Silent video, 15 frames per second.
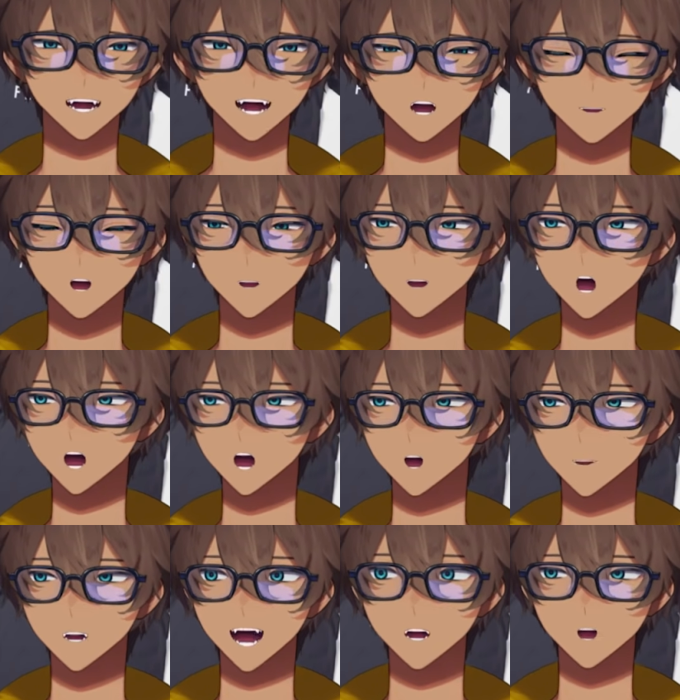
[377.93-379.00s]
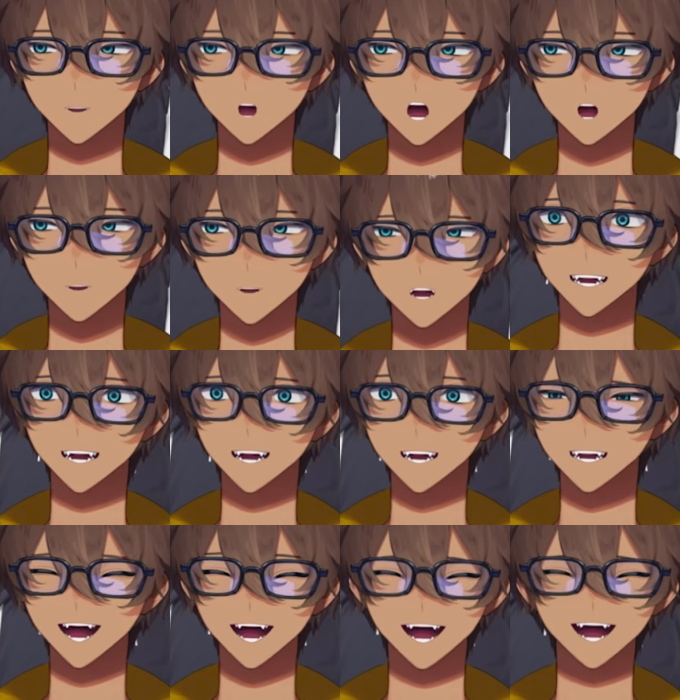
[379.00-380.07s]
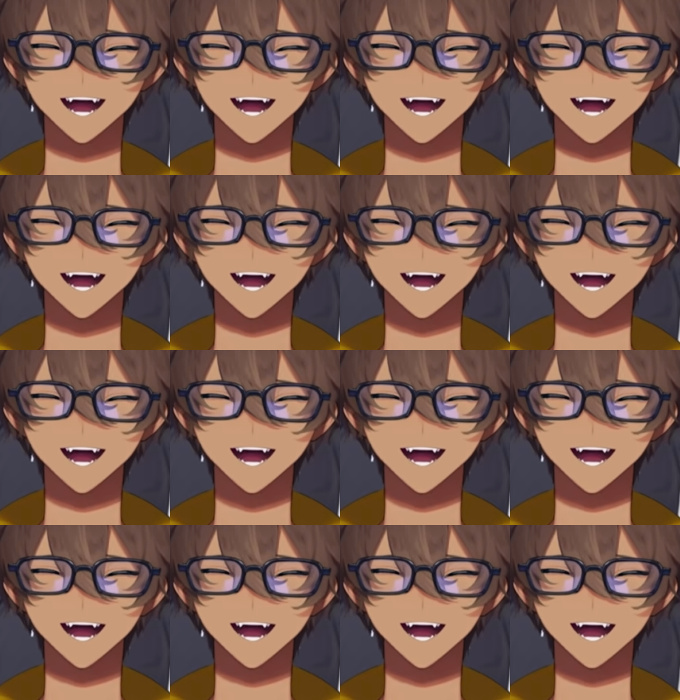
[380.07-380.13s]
Wait, we call them danger puddles? Okay.